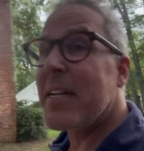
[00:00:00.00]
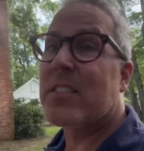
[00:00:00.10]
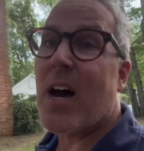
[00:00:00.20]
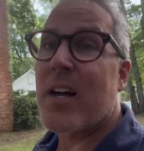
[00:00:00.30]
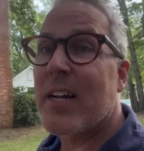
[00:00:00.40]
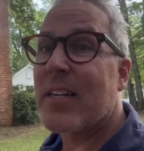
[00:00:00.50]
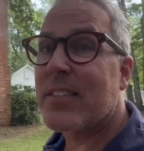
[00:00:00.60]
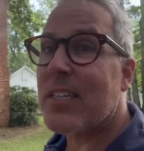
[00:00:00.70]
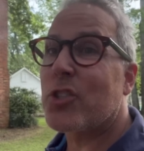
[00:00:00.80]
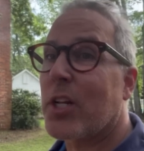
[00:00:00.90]
done
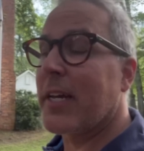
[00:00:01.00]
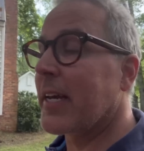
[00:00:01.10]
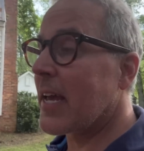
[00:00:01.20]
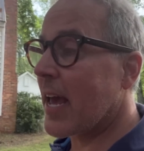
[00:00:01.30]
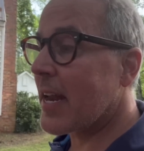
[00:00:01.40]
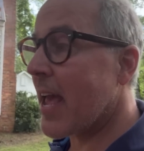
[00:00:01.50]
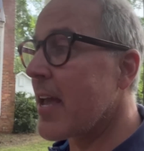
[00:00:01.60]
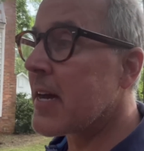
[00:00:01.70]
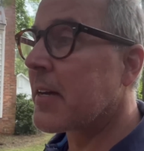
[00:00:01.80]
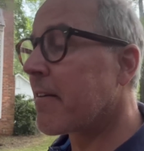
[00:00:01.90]
essentially in a
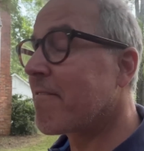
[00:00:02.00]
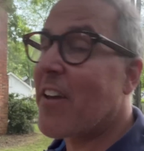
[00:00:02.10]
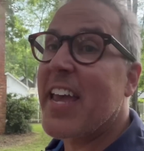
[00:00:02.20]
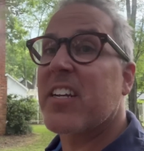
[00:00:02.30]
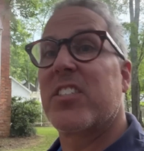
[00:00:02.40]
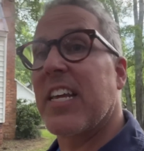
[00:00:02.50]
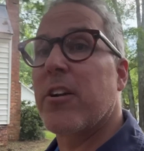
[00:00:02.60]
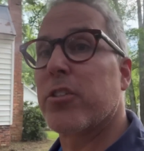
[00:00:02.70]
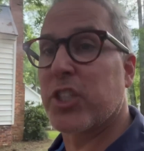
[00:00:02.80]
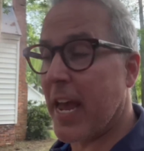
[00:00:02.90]
fake
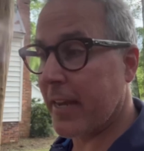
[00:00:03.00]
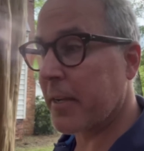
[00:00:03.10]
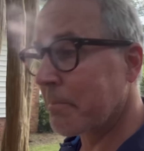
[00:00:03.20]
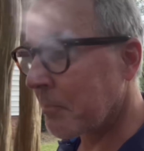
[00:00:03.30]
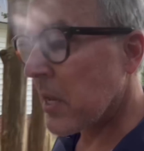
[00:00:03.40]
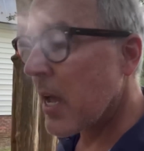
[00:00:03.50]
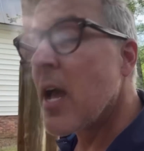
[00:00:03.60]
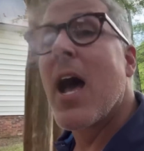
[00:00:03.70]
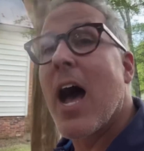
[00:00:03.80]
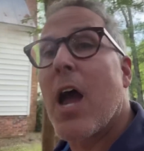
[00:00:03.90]
cedar shake.
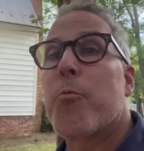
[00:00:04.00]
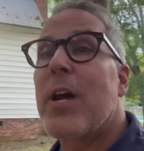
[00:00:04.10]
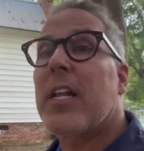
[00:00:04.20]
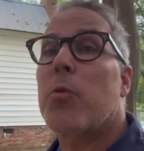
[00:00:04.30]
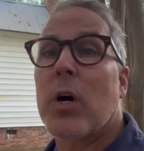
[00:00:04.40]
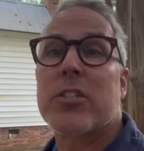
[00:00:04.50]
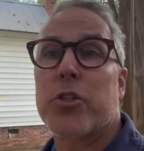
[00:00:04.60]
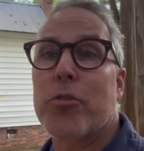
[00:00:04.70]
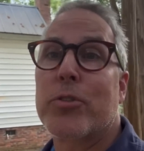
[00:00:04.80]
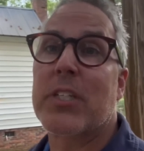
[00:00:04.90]
I really wanted to
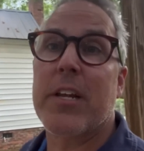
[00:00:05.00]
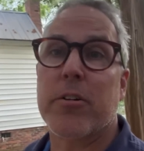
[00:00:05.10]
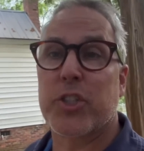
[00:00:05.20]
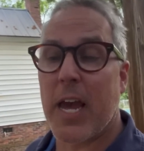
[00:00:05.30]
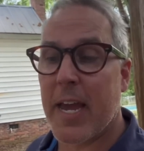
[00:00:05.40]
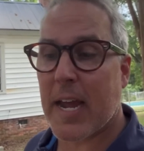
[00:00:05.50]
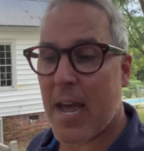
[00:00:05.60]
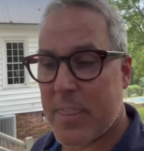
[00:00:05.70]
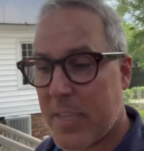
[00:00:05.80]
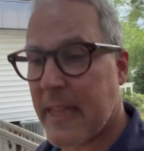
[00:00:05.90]
do cedar shake. I
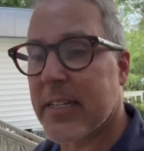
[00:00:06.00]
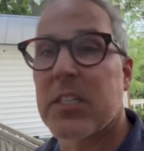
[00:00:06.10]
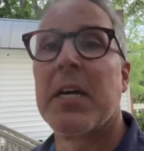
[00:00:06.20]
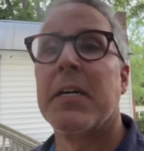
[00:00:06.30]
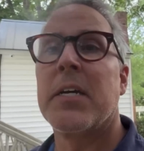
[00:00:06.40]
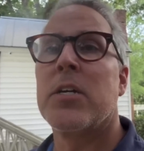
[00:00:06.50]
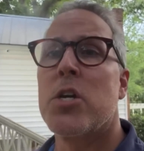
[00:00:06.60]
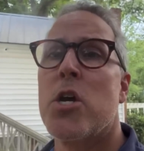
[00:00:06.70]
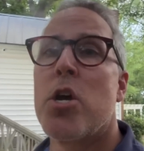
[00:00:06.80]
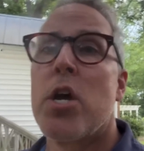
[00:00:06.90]
think that's
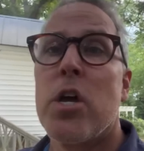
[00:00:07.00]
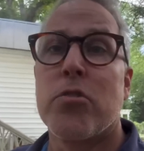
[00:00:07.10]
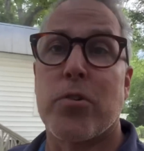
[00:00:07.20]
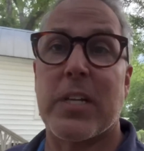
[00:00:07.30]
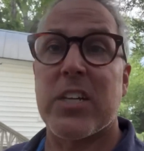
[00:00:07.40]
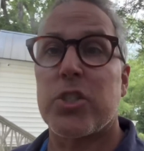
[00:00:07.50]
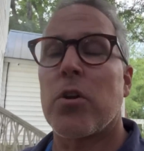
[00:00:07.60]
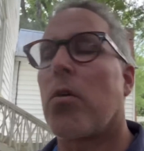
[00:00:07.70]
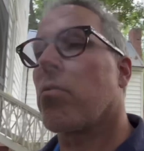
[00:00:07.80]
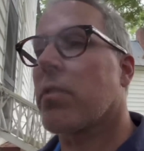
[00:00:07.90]

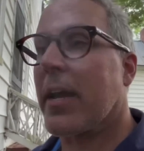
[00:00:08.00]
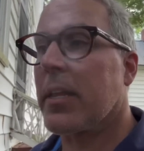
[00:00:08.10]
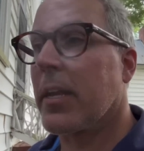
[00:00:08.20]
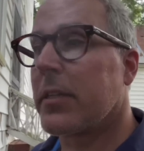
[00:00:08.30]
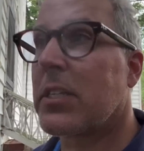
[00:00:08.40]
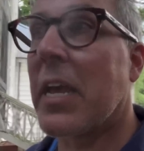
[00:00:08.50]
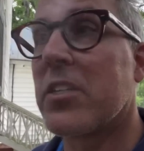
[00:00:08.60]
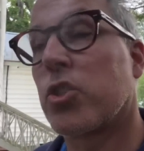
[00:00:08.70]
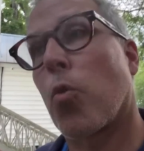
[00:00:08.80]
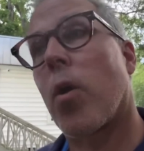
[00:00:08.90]
traditional, that is
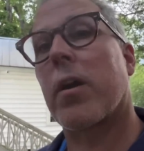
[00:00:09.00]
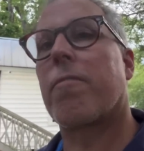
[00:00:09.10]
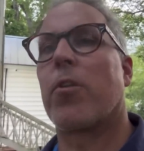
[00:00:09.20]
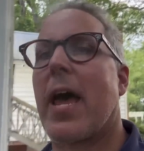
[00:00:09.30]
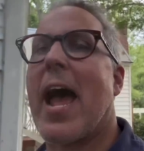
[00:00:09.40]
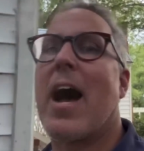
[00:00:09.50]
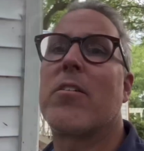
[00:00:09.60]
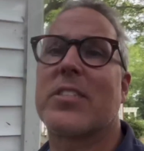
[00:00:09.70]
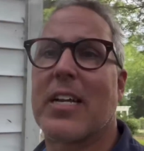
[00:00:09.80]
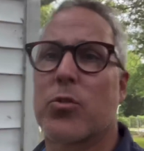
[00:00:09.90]
historic for the
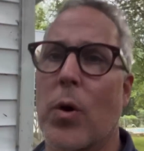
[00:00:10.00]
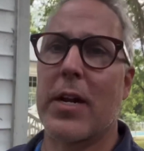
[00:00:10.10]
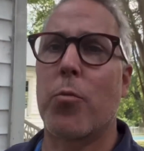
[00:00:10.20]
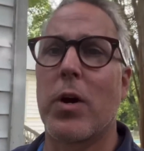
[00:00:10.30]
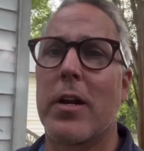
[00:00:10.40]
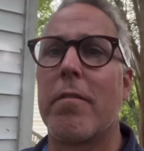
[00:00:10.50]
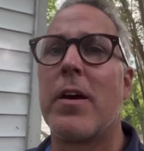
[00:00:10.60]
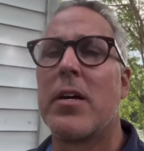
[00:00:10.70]
house. That's what it would have